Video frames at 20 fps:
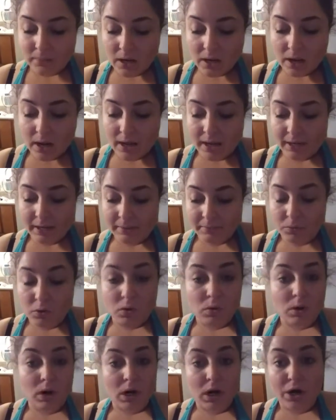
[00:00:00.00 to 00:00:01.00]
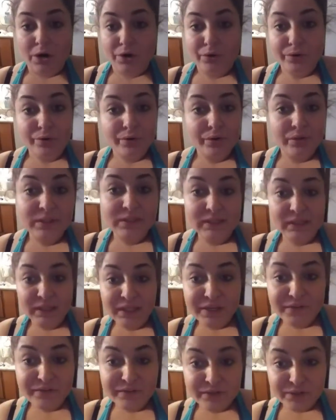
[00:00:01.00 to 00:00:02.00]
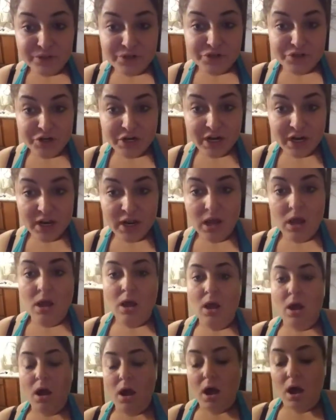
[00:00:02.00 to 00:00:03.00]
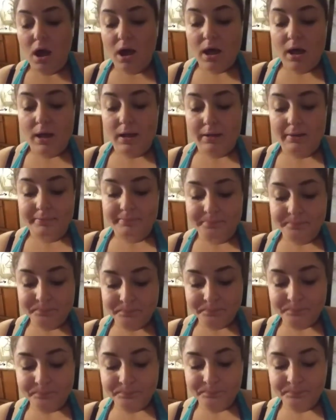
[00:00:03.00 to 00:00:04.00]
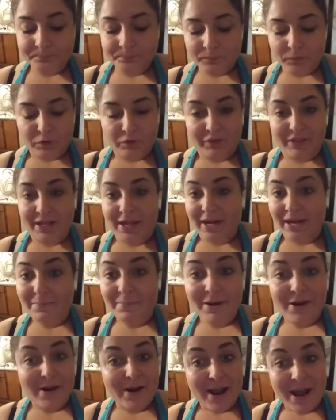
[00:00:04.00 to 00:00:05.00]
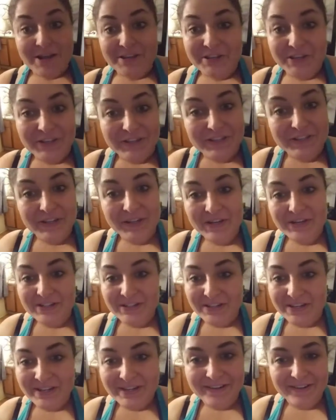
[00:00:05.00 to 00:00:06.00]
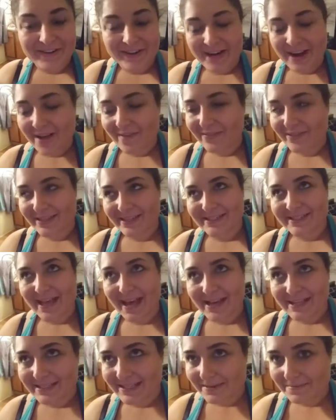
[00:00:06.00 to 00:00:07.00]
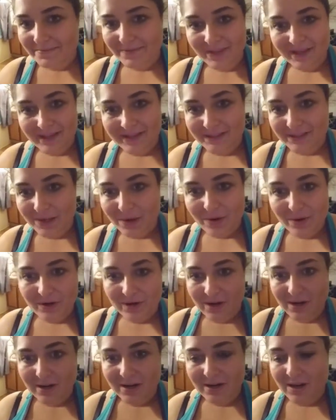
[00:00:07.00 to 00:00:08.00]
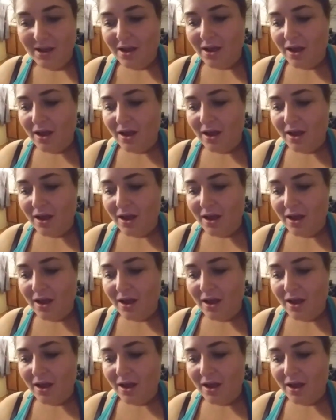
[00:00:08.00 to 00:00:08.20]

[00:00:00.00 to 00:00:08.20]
or sleeve surgery, really any bariatric surgery, you're going to have the exact same things going on.